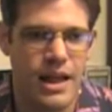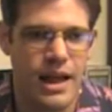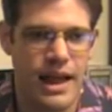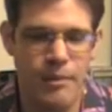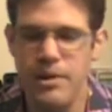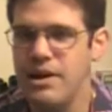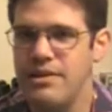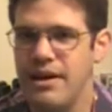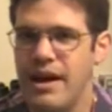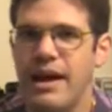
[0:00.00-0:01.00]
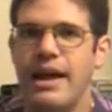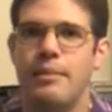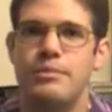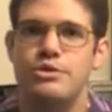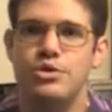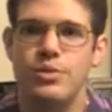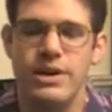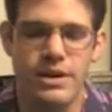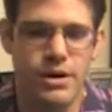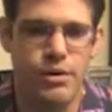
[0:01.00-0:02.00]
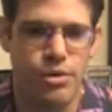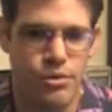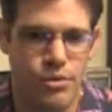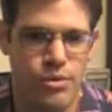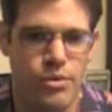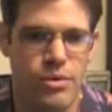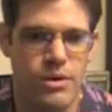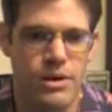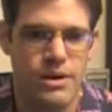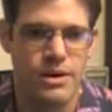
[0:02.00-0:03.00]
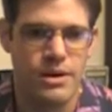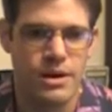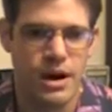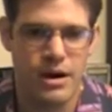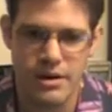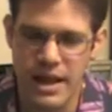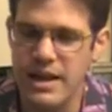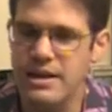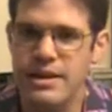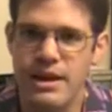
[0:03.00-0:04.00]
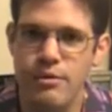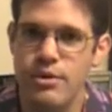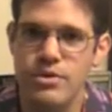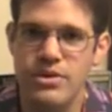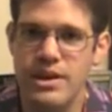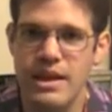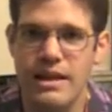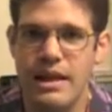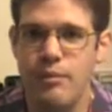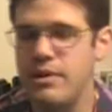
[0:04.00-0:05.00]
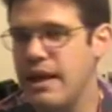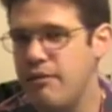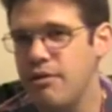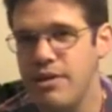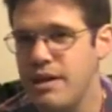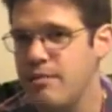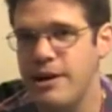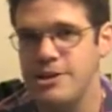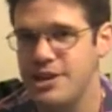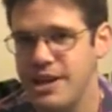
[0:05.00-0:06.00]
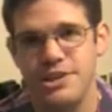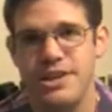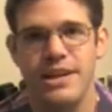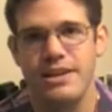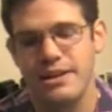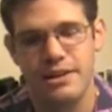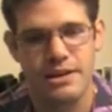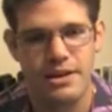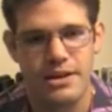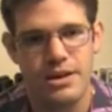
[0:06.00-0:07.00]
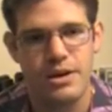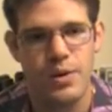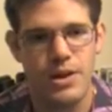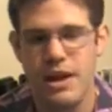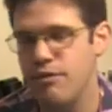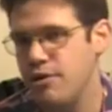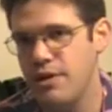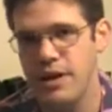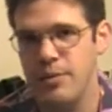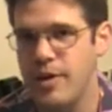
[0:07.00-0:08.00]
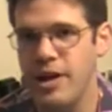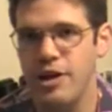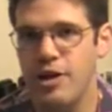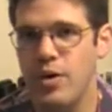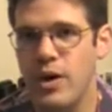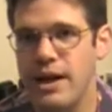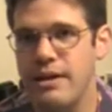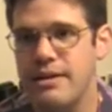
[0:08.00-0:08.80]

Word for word: how many times do we go through our day to day routine and we never think about changing it? We never think about going,